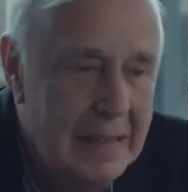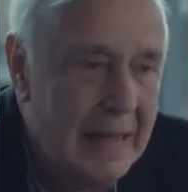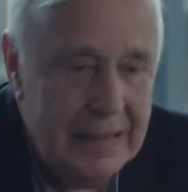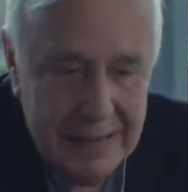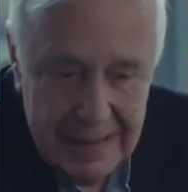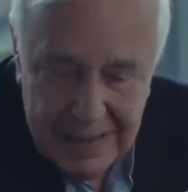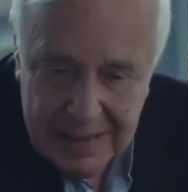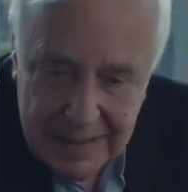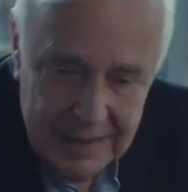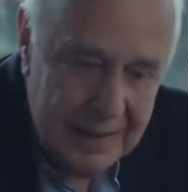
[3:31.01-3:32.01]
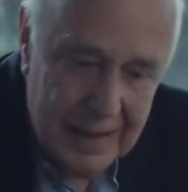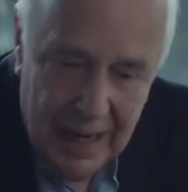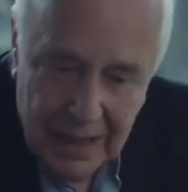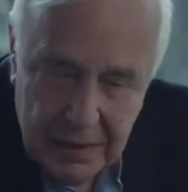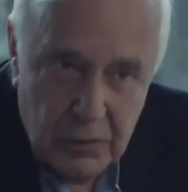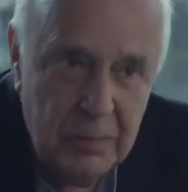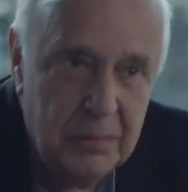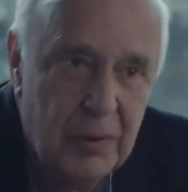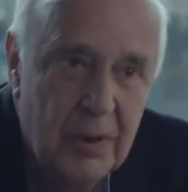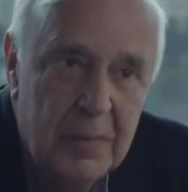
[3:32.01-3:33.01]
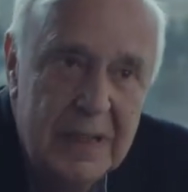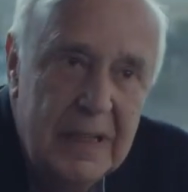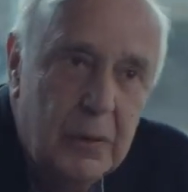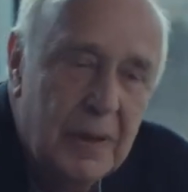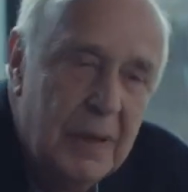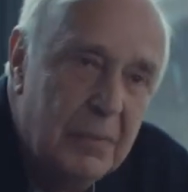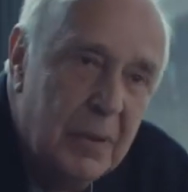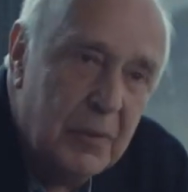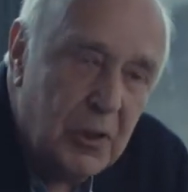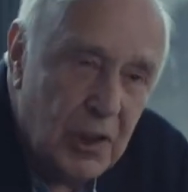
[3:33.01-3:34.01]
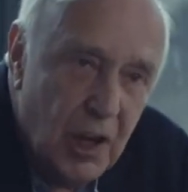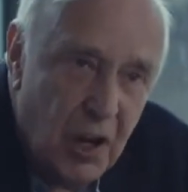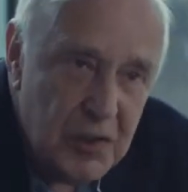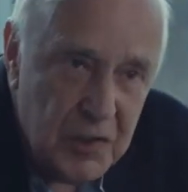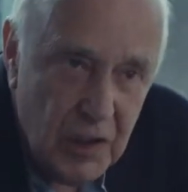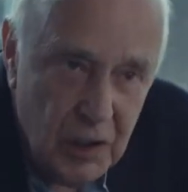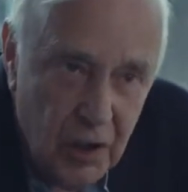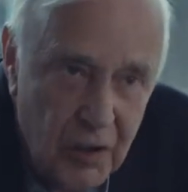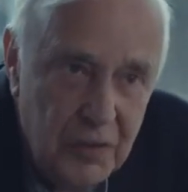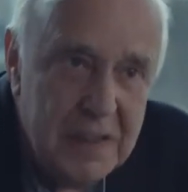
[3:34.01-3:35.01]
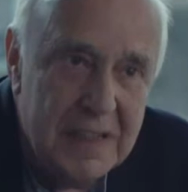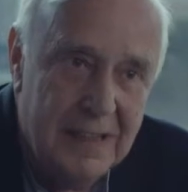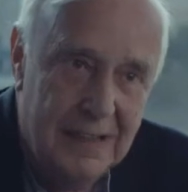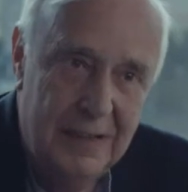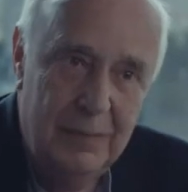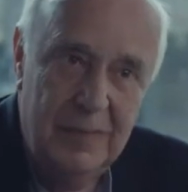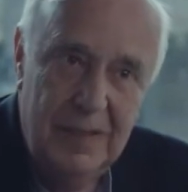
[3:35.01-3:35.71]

And this underemployment equilibrium could last a long time